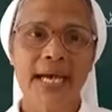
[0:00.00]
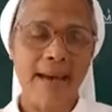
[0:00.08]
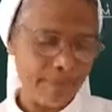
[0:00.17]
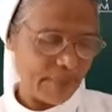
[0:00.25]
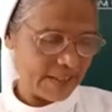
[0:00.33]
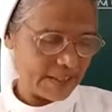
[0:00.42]

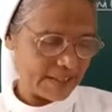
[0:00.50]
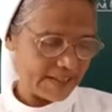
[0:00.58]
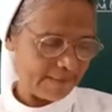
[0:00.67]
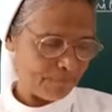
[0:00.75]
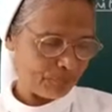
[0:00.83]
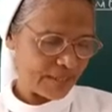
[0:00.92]
happiness.
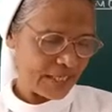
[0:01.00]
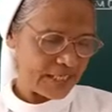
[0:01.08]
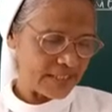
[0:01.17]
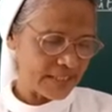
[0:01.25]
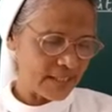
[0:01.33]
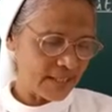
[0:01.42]

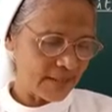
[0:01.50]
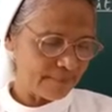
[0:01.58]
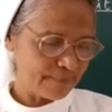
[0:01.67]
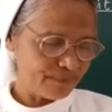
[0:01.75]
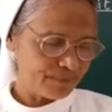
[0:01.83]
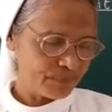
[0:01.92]
Answer:
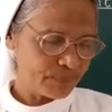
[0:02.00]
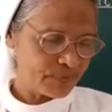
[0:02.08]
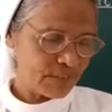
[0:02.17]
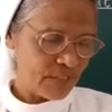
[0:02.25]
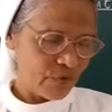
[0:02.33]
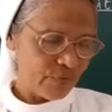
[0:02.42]

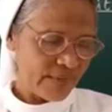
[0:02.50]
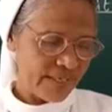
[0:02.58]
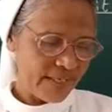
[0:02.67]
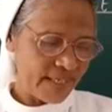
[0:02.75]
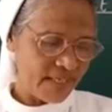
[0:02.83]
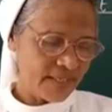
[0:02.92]

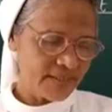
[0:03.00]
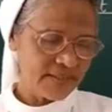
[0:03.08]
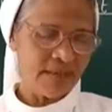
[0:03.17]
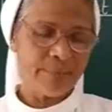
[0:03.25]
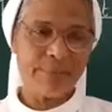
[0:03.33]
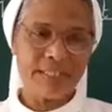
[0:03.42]
when a
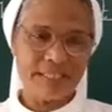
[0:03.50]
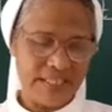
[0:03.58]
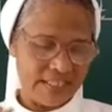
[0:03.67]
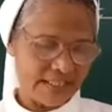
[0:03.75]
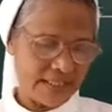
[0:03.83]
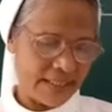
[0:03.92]
summit
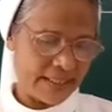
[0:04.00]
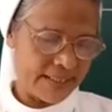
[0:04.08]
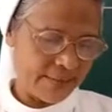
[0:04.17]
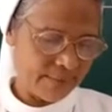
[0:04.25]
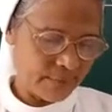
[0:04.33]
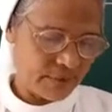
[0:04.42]
is
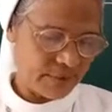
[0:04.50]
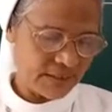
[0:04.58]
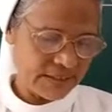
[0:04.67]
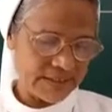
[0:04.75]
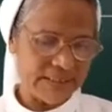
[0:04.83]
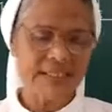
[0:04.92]

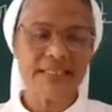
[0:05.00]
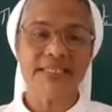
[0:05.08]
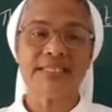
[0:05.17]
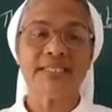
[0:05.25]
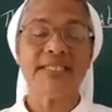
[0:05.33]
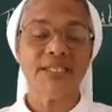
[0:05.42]
climbed, there
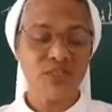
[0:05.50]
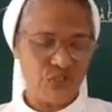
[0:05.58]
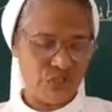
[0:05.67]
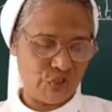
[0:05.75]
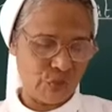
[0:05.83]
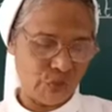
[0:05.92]
is
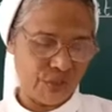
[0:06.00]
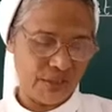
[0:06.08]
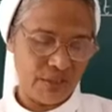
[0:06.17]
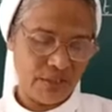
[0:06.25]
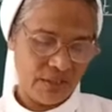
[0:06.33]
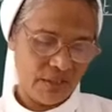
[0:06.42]
a joy
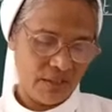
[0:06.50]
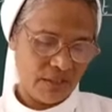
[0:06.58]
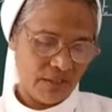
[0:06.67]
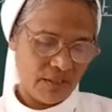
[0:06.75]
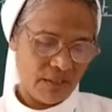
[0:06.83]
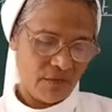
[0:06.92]

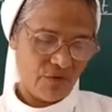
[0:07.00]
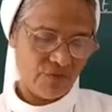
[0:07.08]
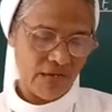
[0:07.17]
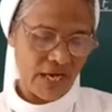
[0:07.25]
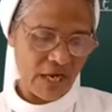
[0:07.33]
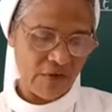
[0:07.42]

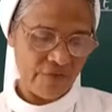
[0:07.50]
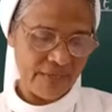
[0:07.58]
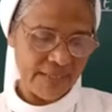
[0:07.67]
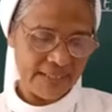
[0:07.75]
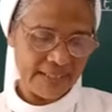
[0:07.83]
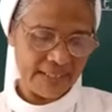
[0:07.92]
of
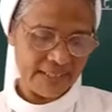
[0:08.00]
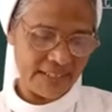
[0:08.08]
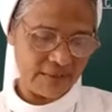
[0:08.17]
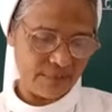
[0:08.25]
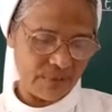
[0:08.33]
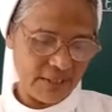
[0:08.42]
having done
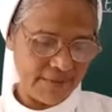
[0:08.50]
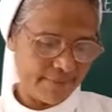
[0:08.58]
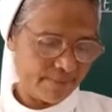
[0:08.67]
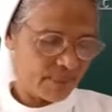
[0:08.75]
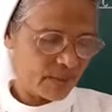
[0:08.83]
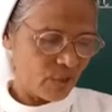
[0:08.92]
something.
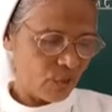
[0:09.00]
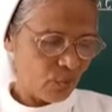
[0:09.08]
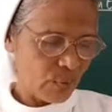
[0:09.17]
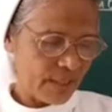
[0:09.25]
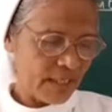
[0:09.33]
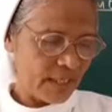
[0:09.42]

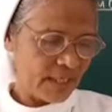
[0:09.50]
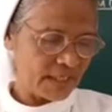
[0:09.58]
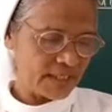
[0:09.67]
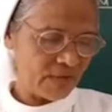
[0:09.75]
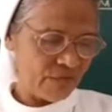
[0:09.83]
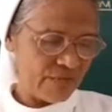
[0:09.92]
One
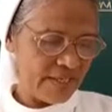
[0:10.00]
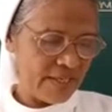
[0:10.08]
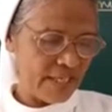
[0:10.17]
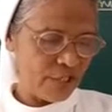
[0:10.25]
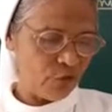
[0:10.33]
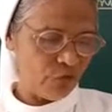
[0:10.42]
has the
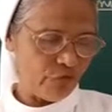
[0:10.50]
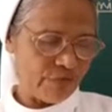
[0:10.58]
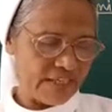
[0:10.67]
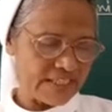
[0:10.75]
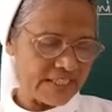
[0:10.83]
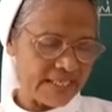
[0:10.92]
feeling of
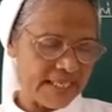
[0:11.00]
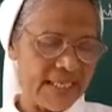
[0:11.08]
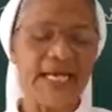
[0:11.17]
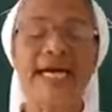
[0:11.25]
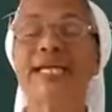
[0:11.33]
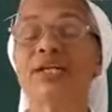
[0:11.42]

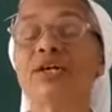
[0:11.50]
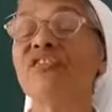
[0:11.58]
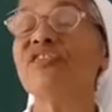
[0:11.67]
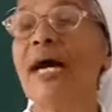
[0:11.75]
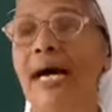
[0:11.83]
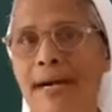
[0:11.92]
victory and
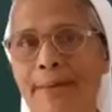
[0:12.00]
of